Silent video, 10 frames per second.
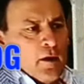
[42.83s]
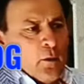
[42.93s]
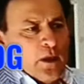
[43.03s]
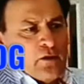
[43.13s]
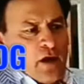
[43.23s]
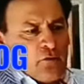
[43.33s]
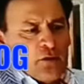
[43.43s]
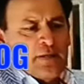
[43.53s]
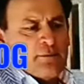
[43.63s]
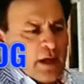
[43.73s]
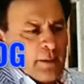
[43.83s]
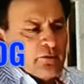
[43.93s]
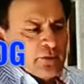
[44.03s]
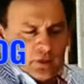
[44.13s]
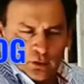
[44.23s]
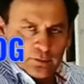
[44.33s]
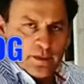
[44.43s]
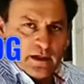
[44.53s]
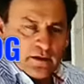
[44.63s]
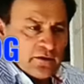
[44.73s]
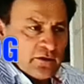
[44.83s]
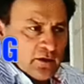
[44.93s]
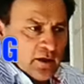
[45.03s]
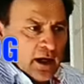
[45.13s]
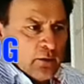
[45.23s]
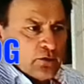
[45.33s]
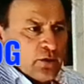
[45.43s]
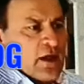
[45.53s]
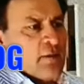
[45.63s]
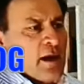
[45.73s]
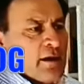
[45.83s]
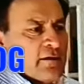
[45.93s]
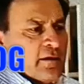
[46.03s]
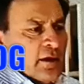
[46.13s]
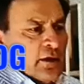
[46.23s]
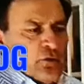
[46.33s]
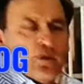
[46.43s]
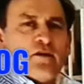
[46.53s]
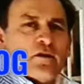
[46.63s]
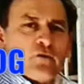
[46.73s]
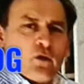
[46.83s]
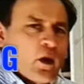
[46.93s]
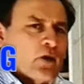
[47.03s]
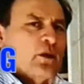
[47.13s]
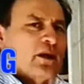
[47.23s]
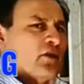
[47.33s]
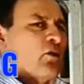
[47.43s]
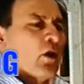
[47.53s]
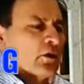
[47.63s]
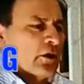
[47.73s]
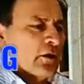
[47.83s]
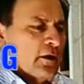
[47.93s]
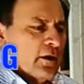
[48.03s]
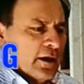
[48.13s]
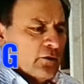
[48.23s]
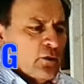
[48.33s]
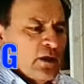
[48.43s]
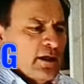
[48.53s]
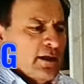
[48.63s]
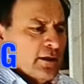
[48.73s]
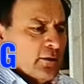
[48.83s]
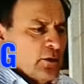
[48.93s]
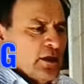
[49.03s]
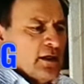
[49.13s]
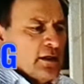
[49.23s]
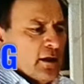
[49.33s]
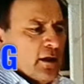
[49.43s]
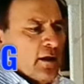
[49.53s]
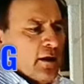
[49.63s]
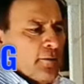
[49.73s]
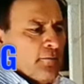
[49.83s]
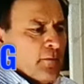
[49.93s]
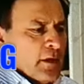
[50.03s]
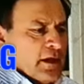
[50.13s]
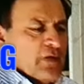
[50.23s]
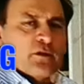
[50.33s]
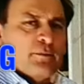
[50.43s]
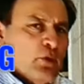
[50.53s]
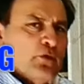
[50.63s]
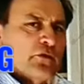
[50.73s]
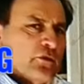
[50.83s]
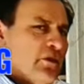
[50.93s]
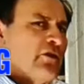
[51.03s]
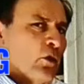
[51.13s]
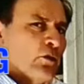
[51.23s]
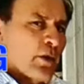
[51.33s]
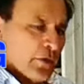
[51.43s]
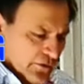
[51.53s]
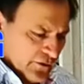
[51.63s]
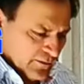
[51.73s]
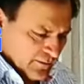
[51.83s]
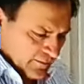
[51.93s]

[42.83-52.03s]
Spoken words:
When you have really problems with old breeders, I would recommend to give it for 1 week in the water. It really gives a boost to these old birds.